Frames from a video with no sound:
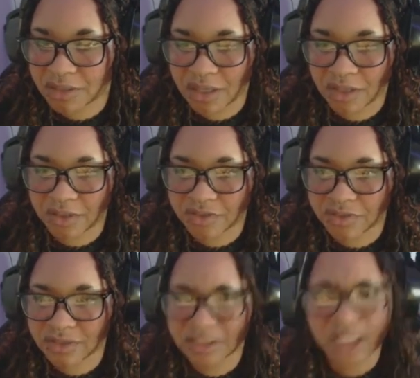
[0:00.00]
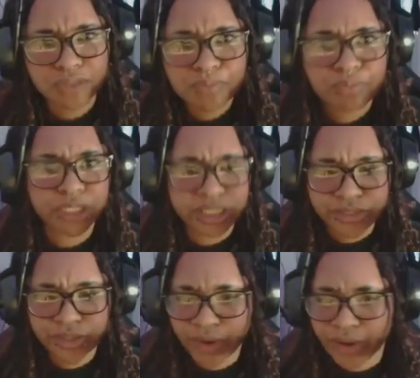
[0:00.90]
so let's embrace
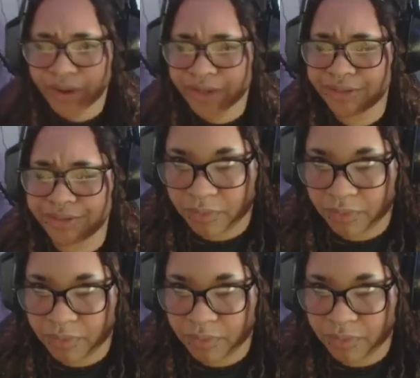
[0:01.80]
the odd.